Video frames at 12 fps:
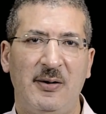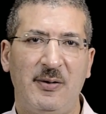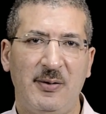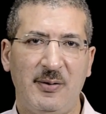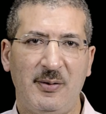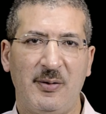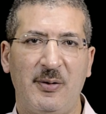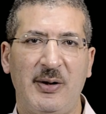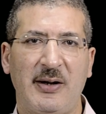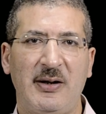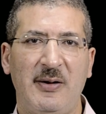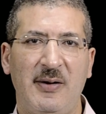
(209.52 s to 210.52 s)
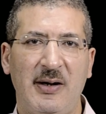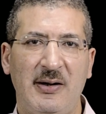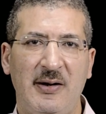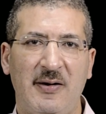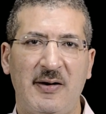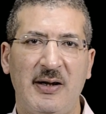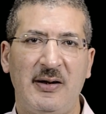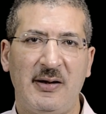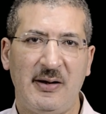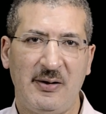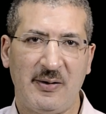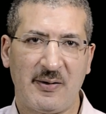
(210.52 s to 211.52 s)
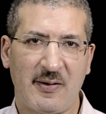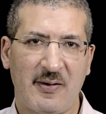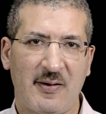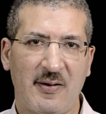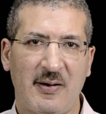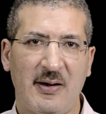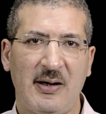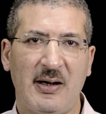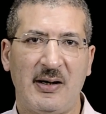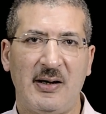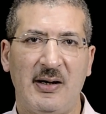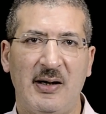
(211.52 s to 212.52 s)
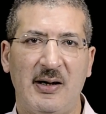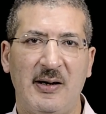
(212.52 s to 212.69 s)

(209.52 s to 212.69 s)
to reactivate this intelligence. And